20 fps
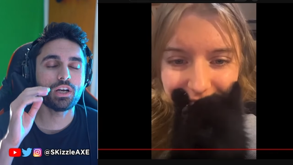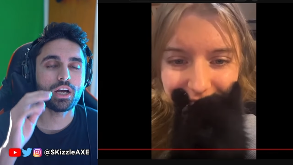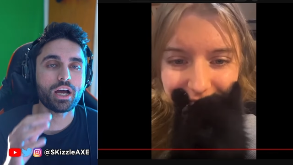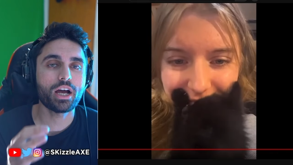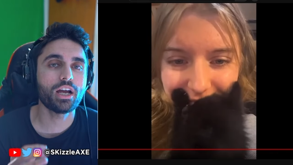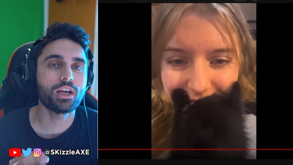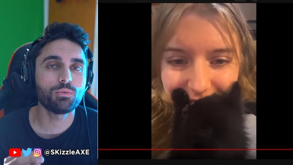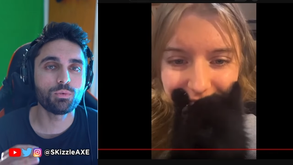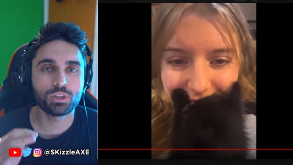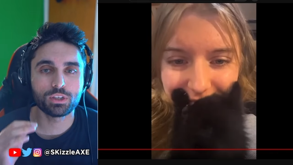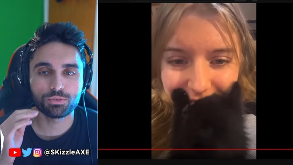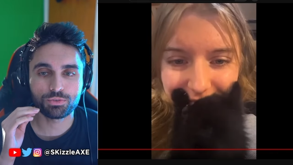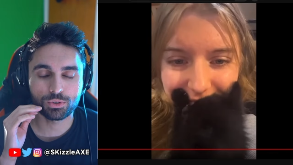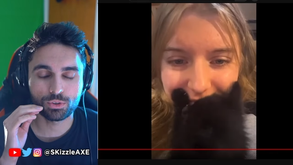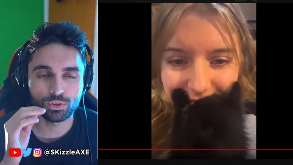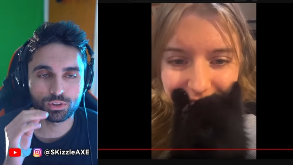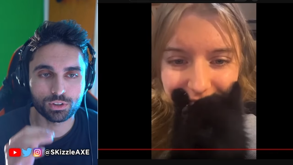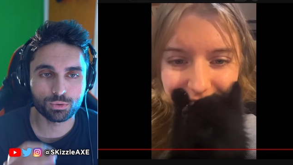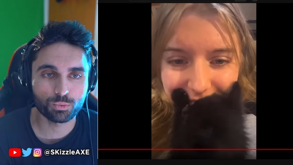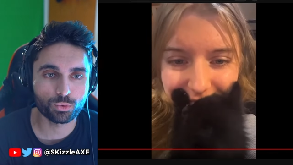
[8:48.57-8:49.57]
Speaker 1: the highway, if
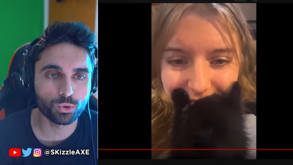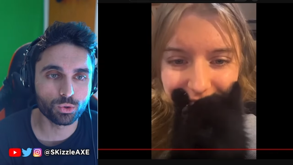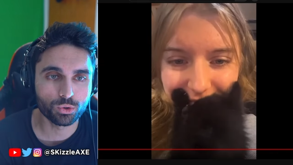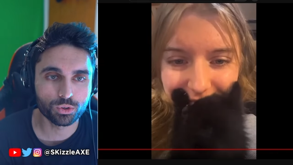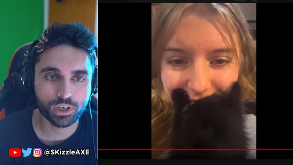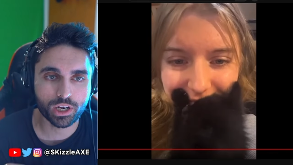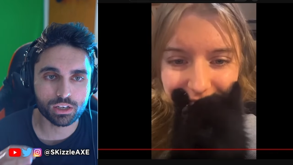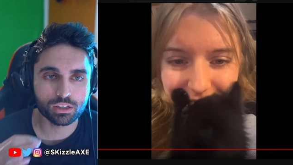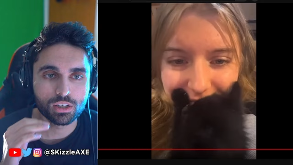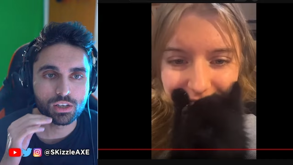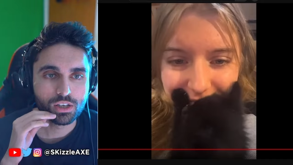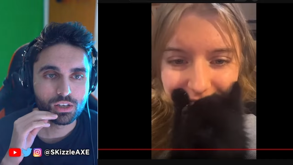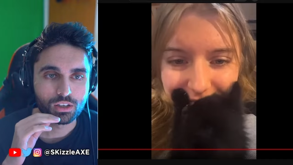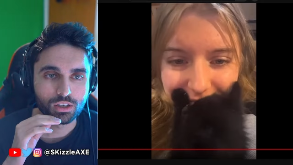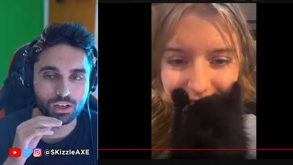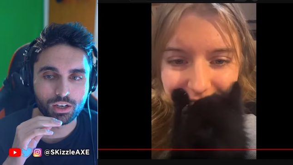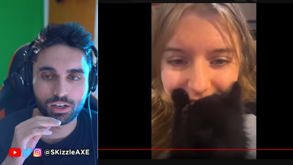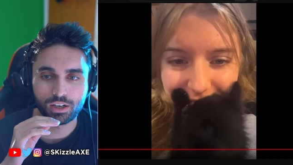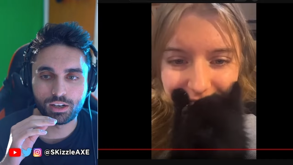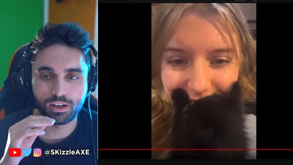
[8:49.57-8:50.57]
you're on the road and
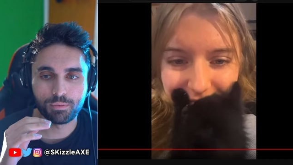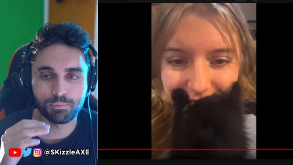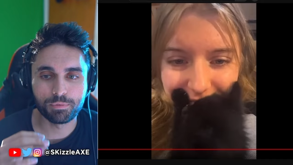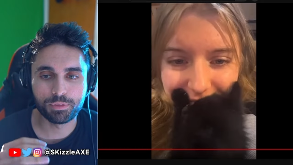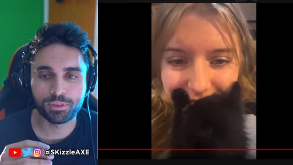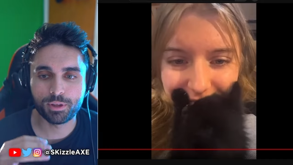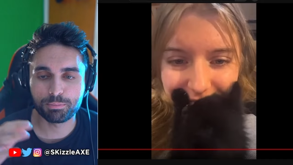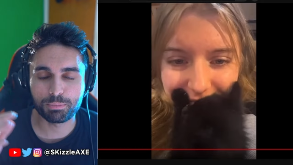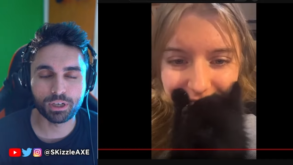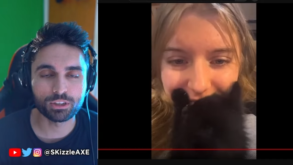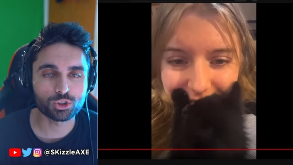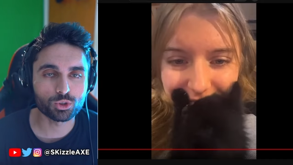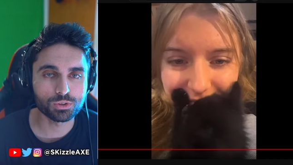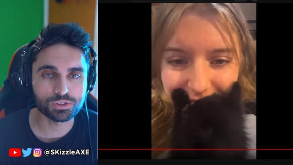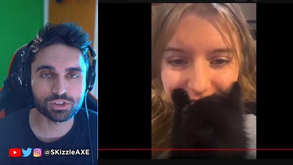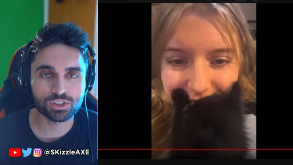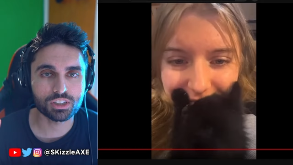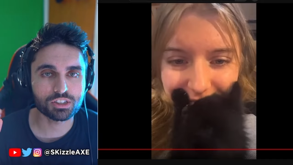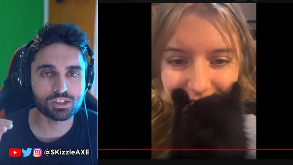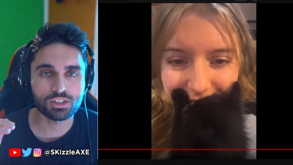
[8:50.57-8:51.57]
um, the
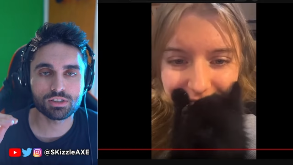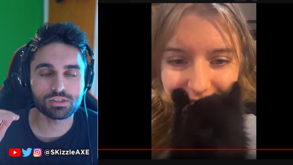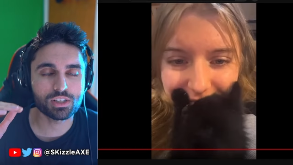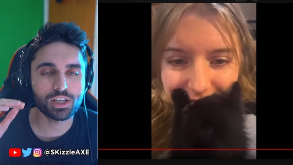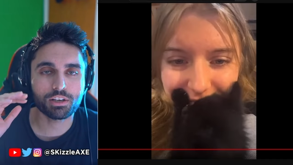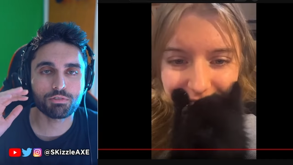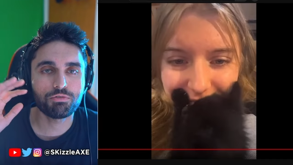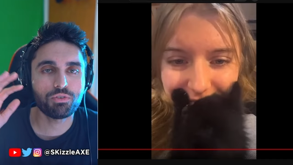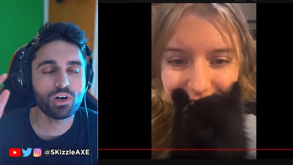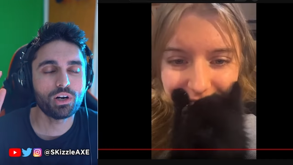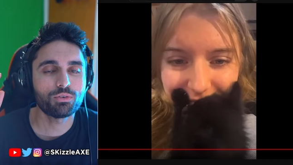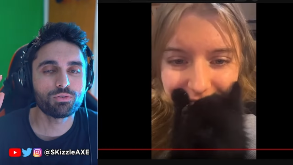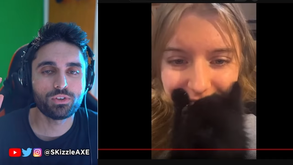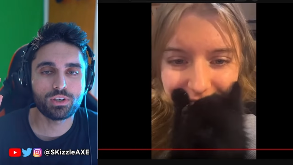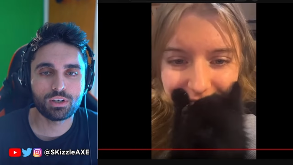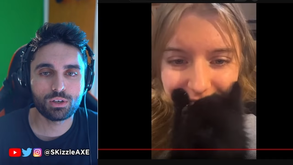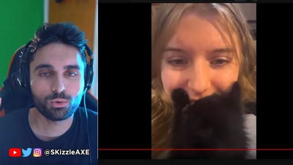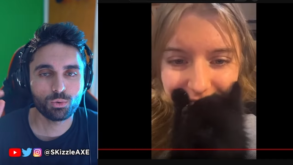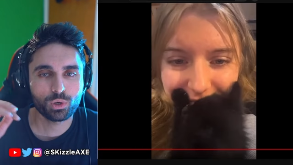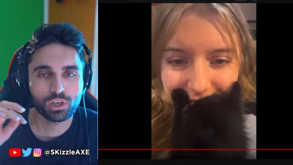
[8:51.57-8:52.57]
petrol station is like far,
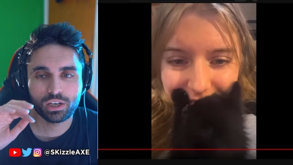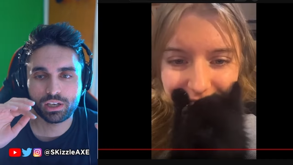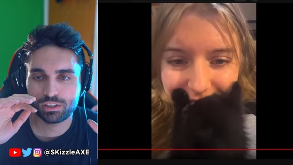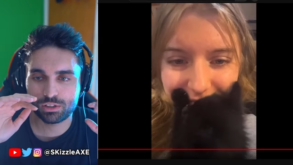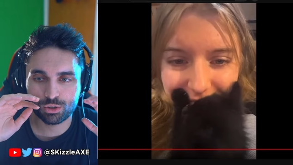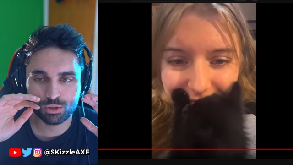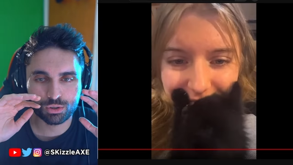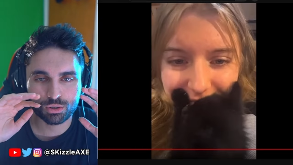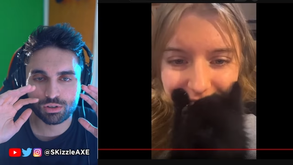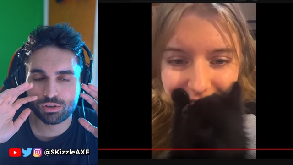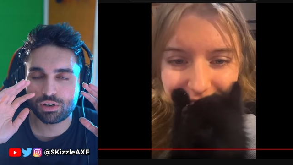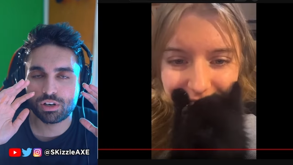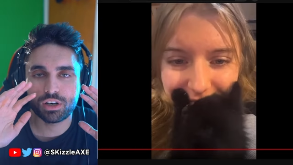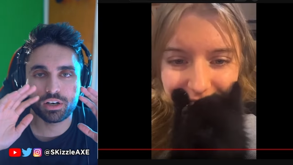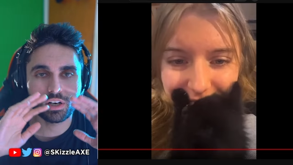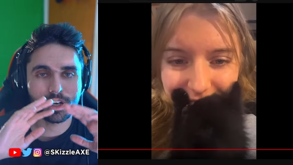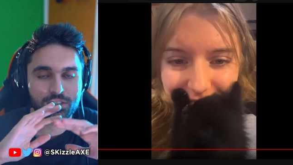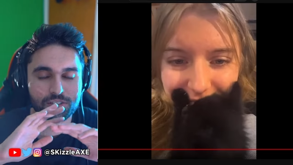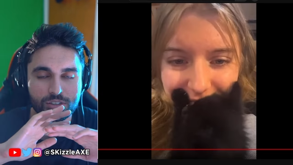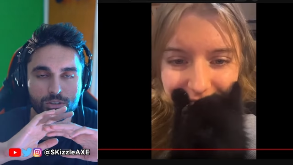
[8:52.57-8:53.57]
far away and your
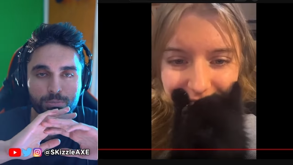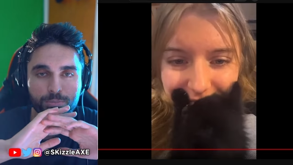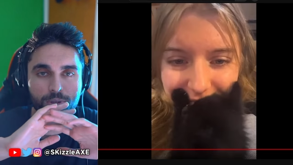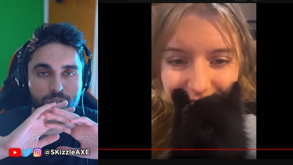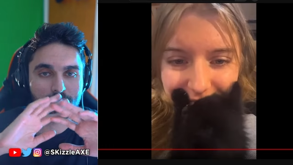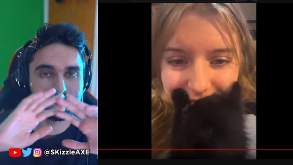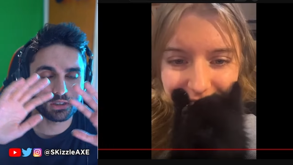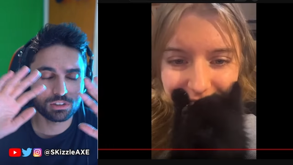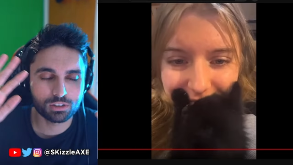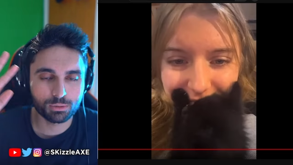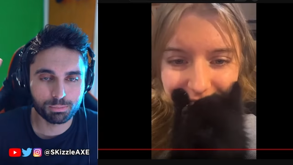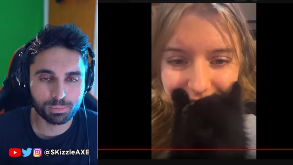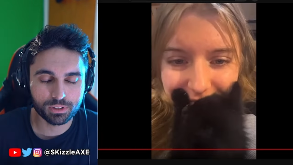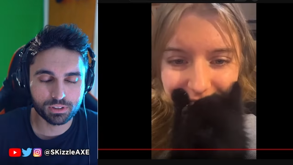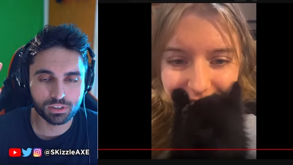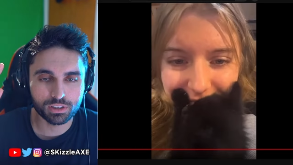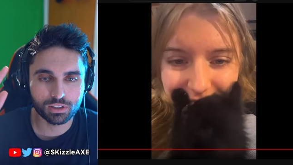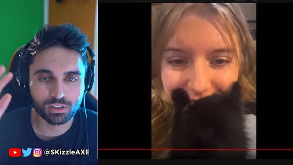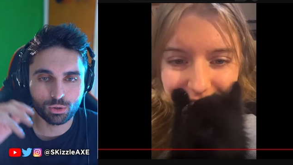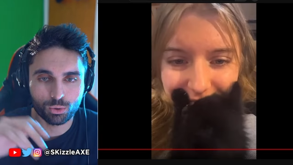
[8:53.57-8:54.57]
car has completely
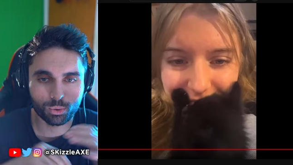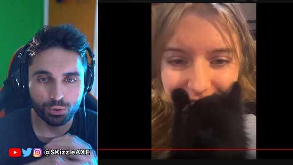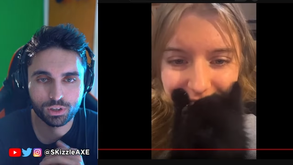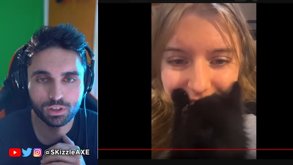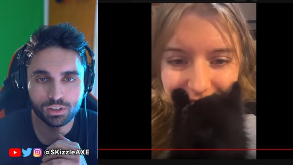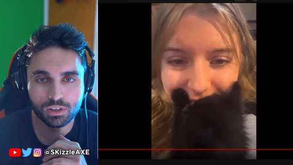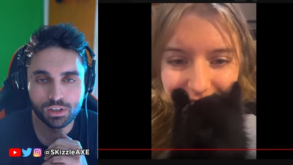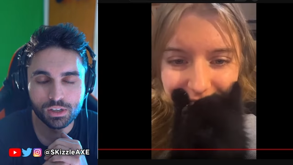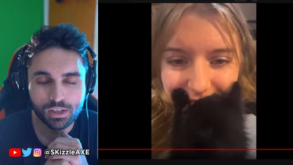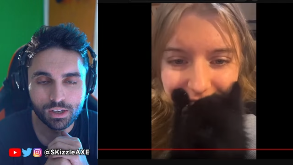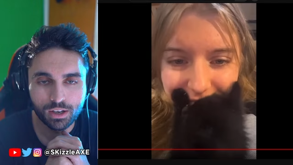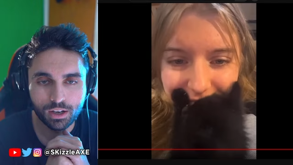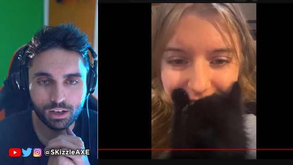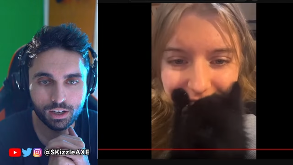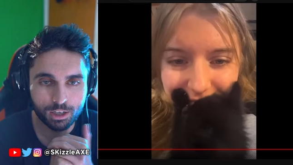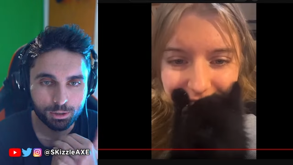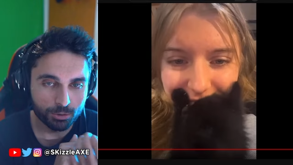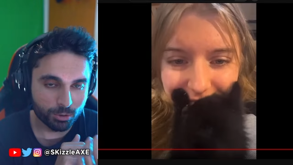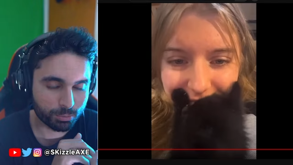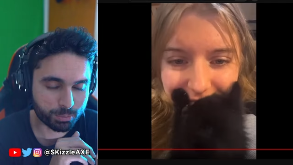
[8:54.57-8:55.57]
depleted oil
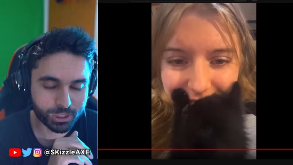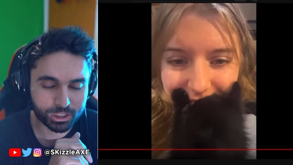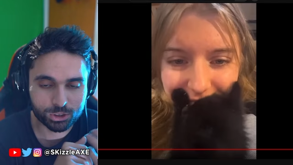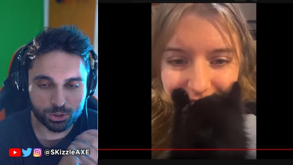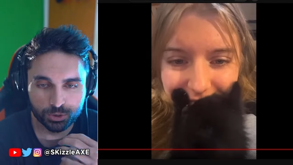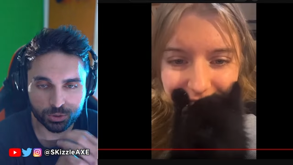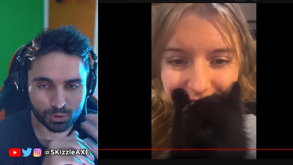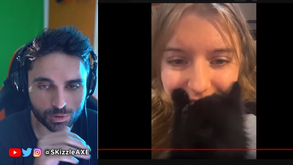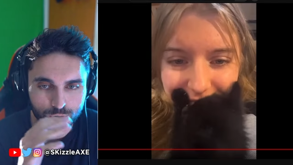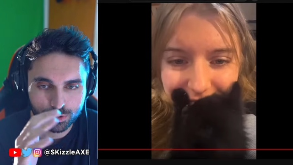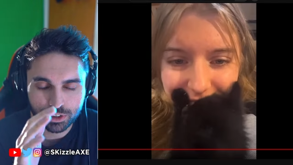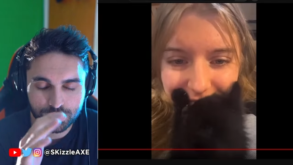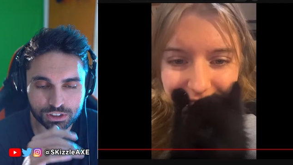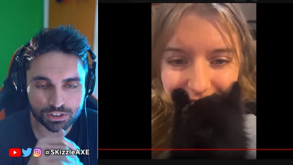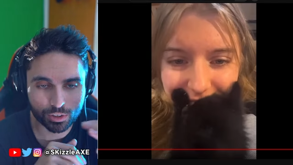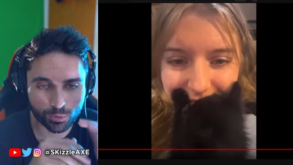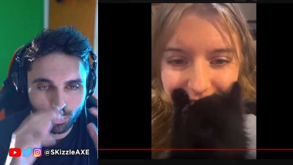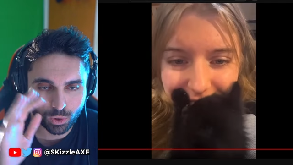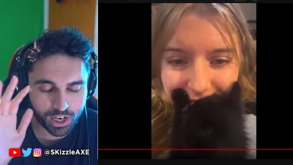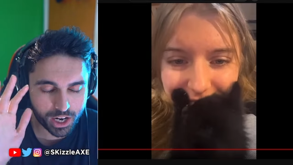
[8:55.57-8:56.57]
uh, or petrol or
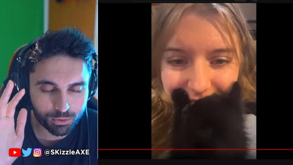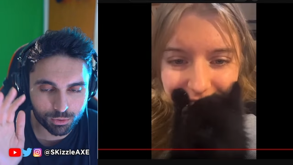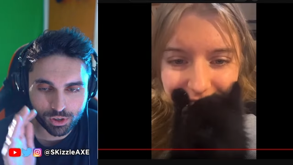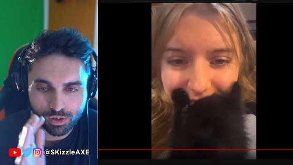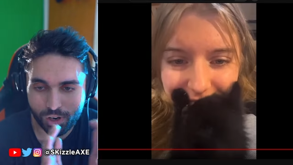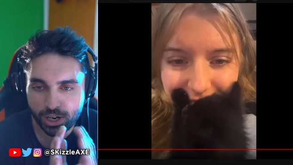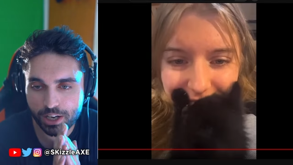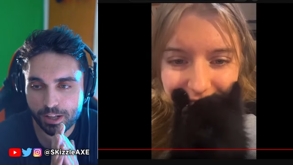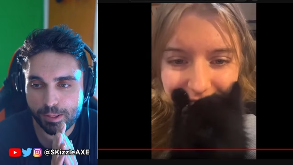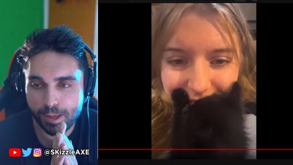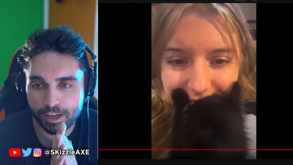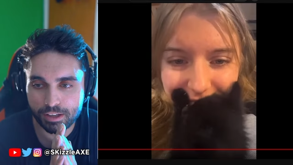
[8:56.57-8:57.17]
diesel, whatever, right?